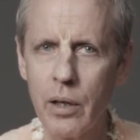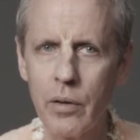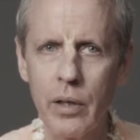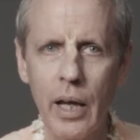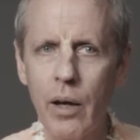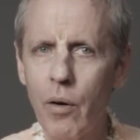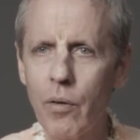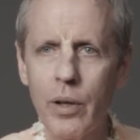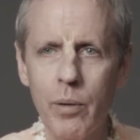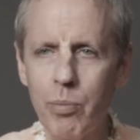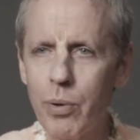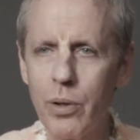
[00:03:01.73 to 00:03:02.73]
They
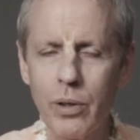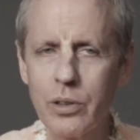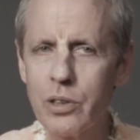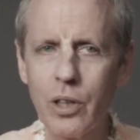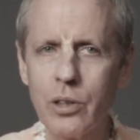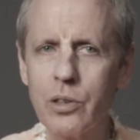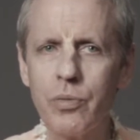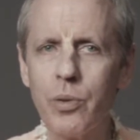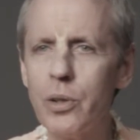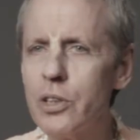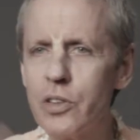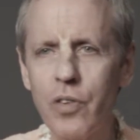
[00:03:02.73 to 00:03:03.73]
only produce those
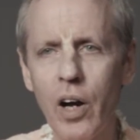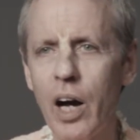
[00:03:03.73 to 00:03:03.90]
fruits for